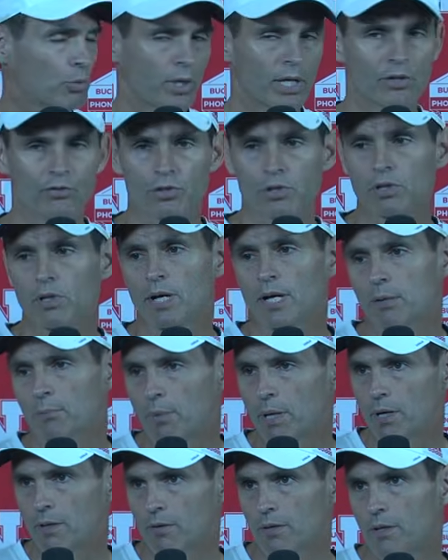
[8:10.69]
We ask a lot
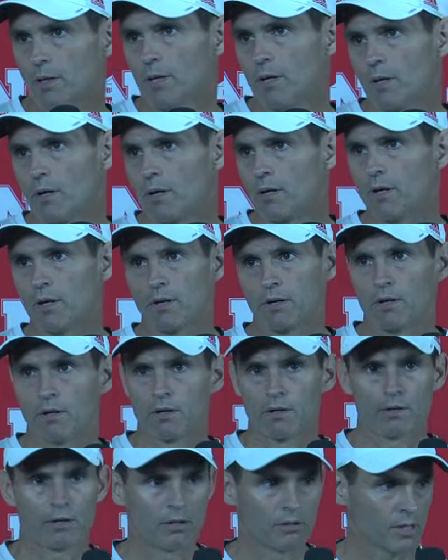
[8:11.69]

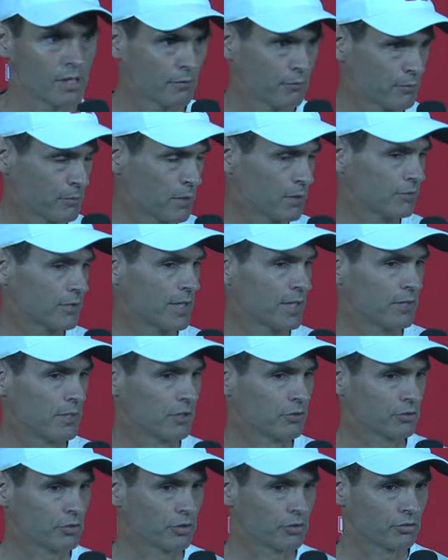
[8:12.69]
from our tight
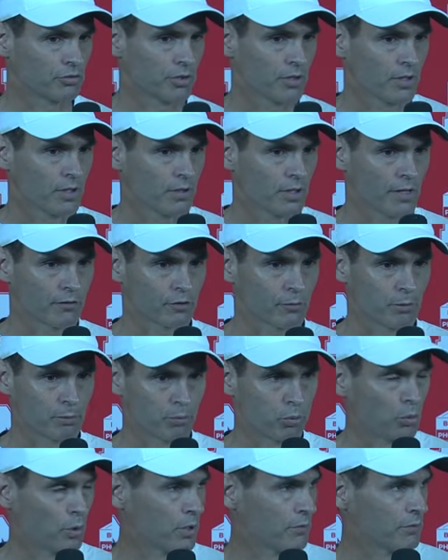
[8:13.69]
ends because they have to be
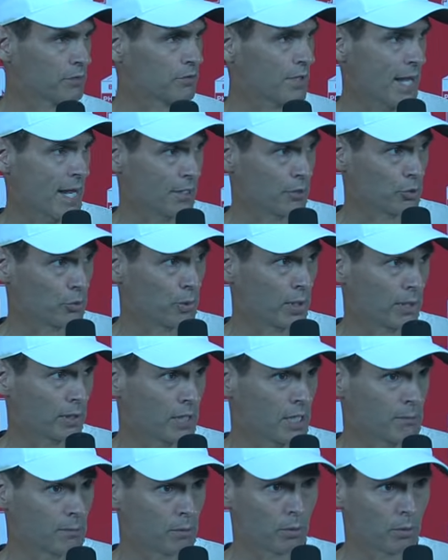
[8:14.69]
point of attack in the run game,